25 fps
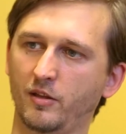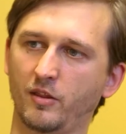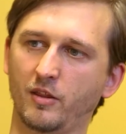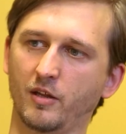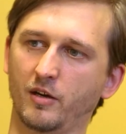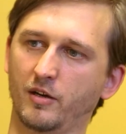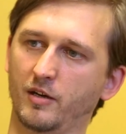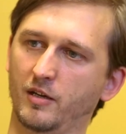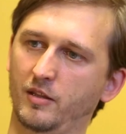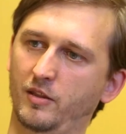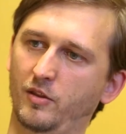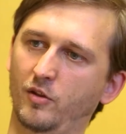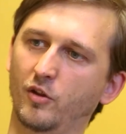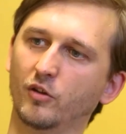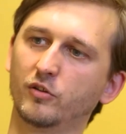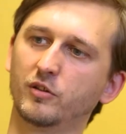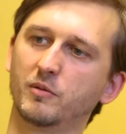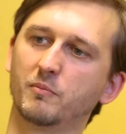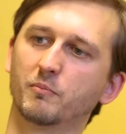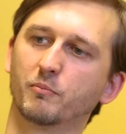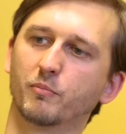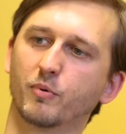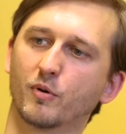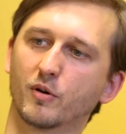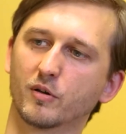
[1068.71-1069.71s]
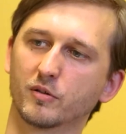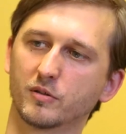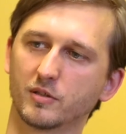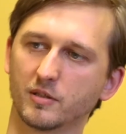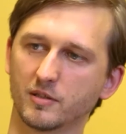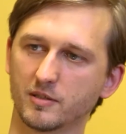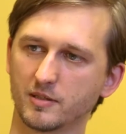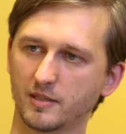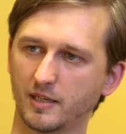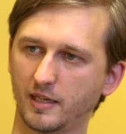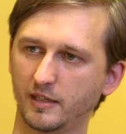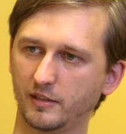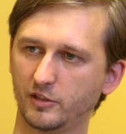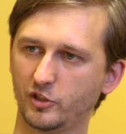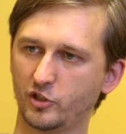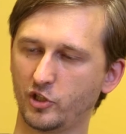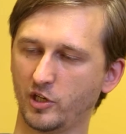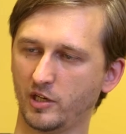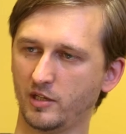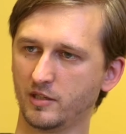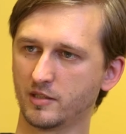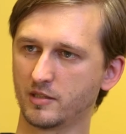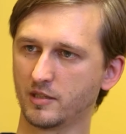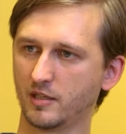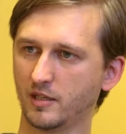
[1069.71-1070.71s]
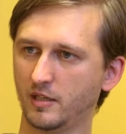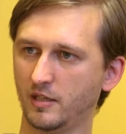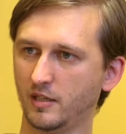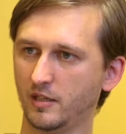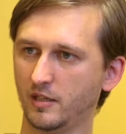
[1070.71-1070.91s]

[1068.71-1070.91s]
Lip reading: there are not important side chains,